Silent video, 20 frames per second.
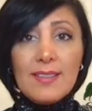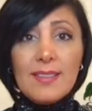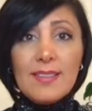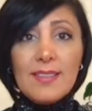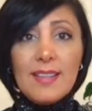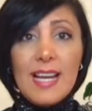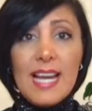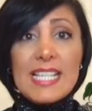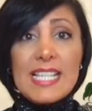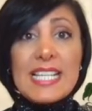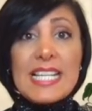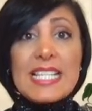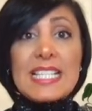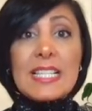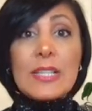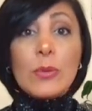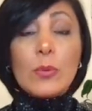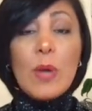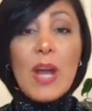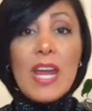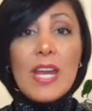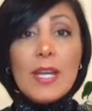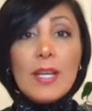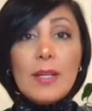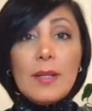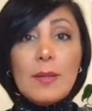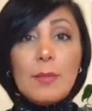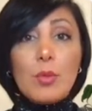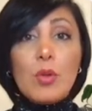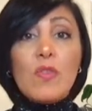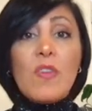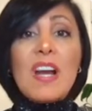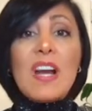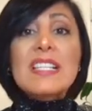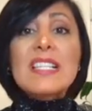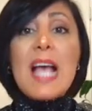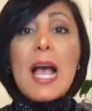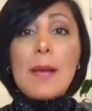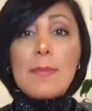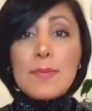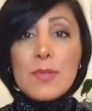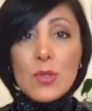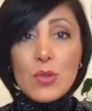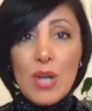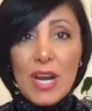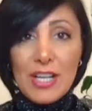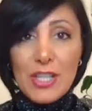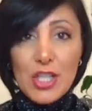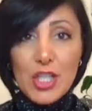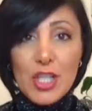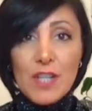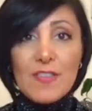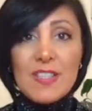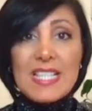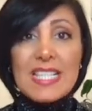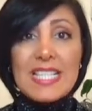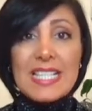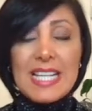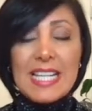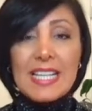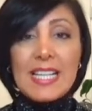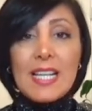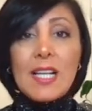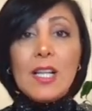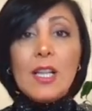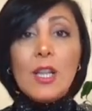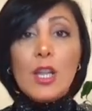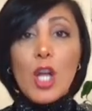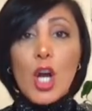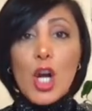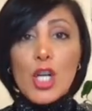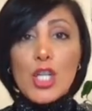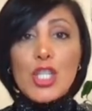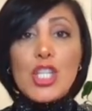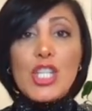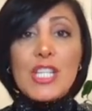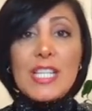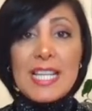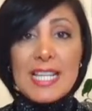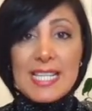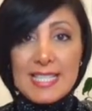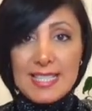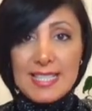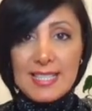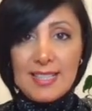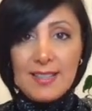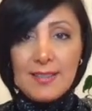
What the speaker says: a disk array provides abstraction of a single large disk,